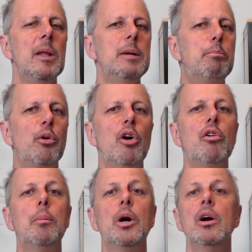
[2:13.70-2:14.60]
the
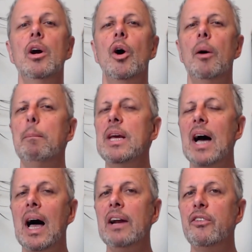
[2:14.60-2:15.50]
programmer
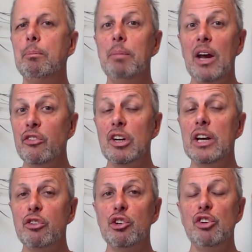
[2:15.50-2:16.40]
behind
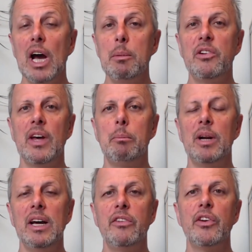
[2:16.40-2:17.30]
specialized Kajabi
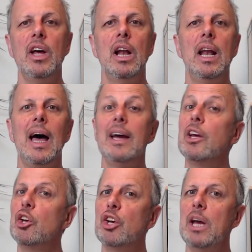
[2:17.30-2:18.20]
templates like
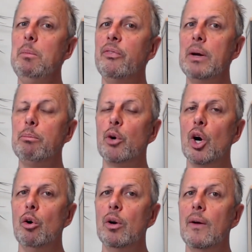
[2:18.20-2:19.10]
Gamify
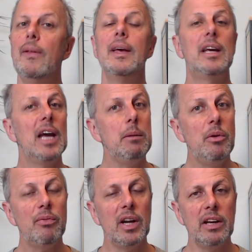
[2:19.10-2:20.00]
Pro,
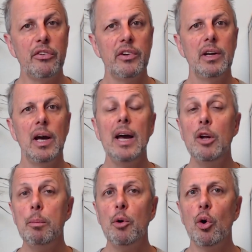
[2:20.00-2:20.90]
Gamify and
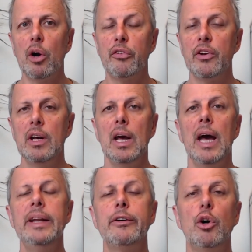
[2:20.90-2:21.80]
UpCourse.
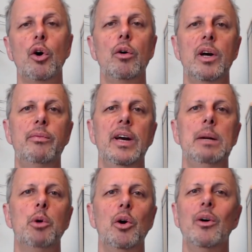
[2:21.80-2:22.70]
And they're all
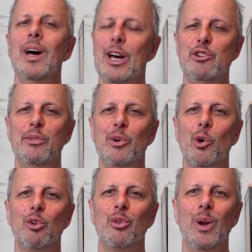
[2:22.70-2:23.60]
available at
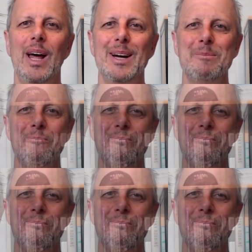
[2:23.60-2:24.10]
UpCourse Online.